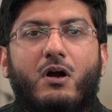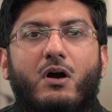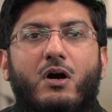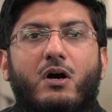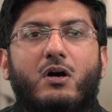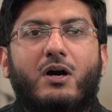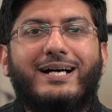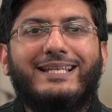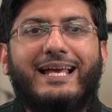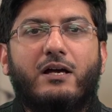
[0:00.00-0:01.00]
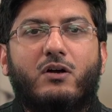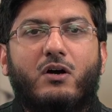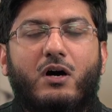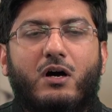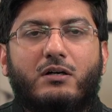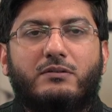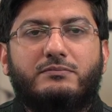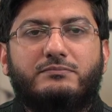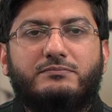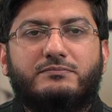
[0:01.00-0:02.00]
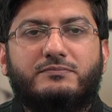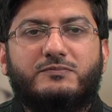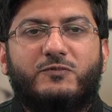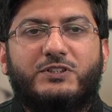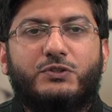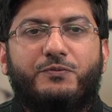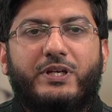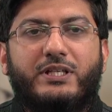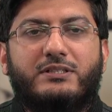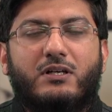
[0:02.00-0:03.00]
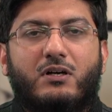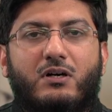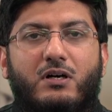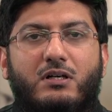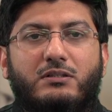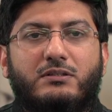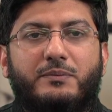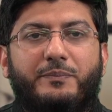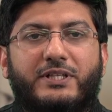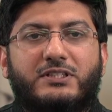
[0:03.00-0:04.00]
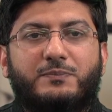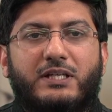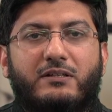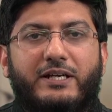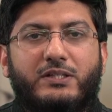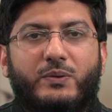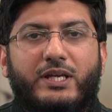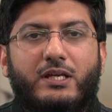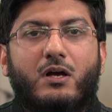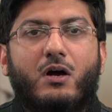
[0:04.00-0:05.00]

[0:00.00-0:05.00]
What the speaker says: Khalaqa. Once you finish the Kha, make smile right away.